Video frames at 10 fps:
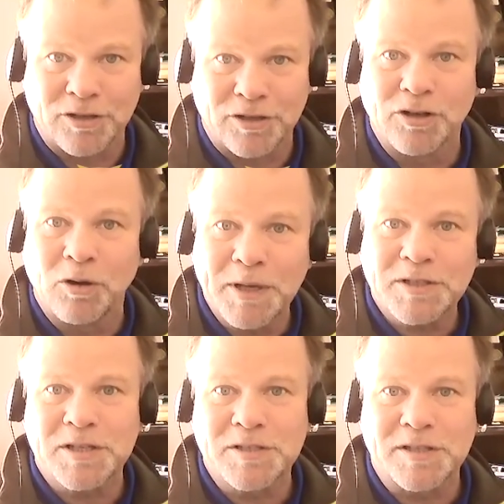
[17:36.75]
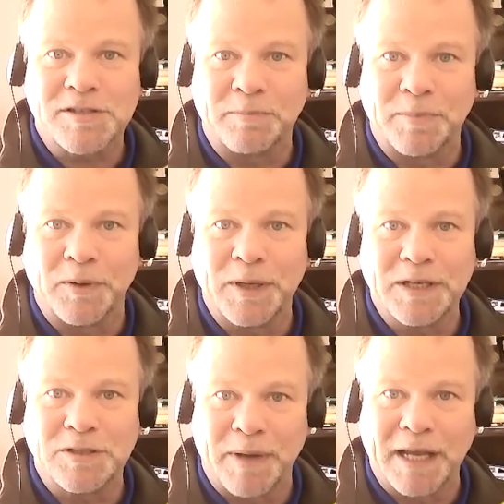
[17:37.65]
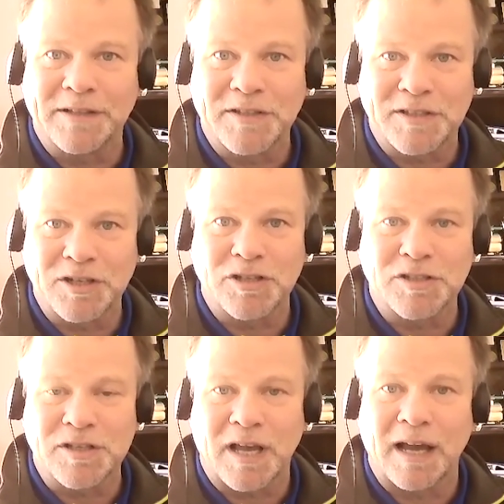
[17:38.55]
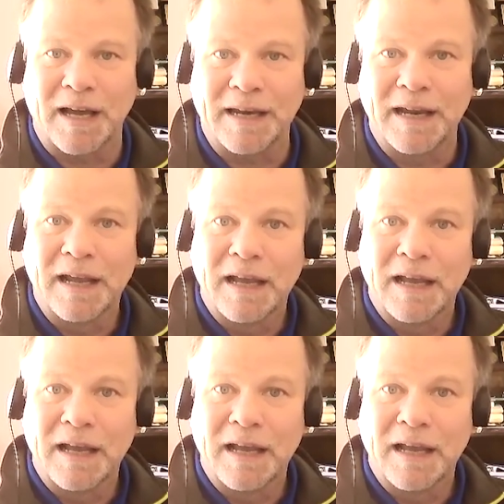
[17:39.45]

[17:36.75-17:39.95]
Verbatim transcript: Genomics is this ability to make decisions on